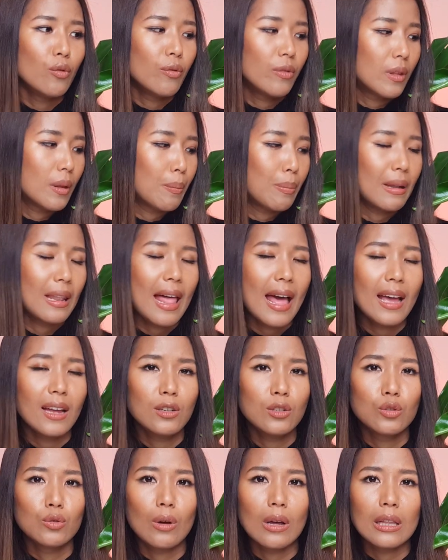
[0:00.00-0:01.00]
the
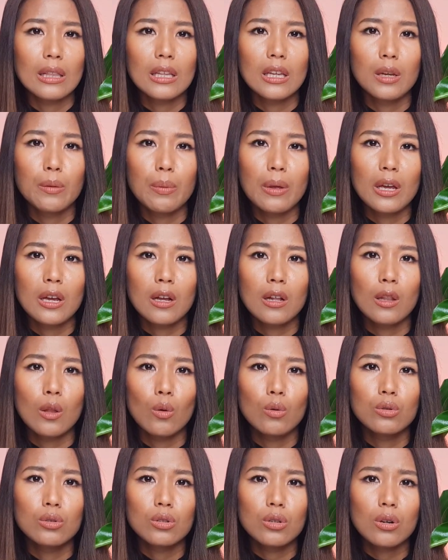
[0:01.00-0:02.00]
plant to a little bit
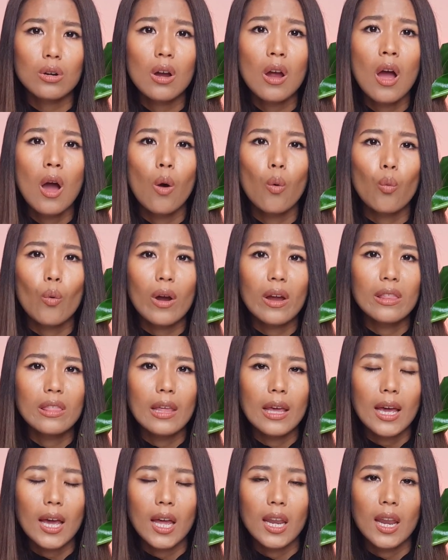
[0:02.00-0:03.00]
closer where
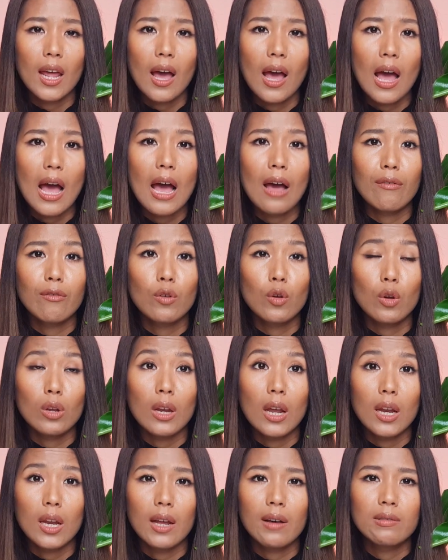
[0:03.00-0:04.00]
they can have good
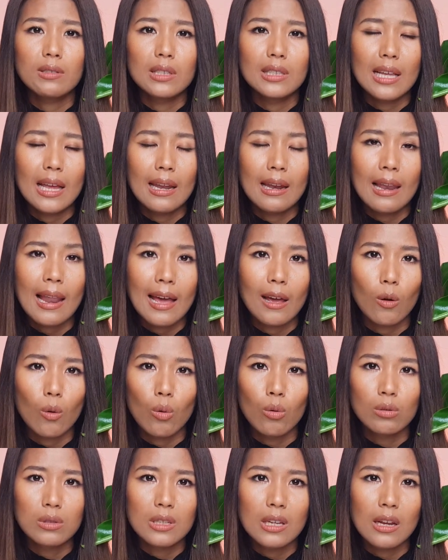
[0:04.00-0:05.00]
enough sunlight
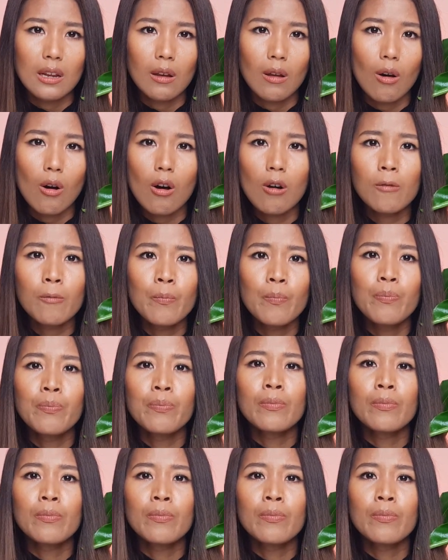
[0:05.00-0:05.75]
all day long.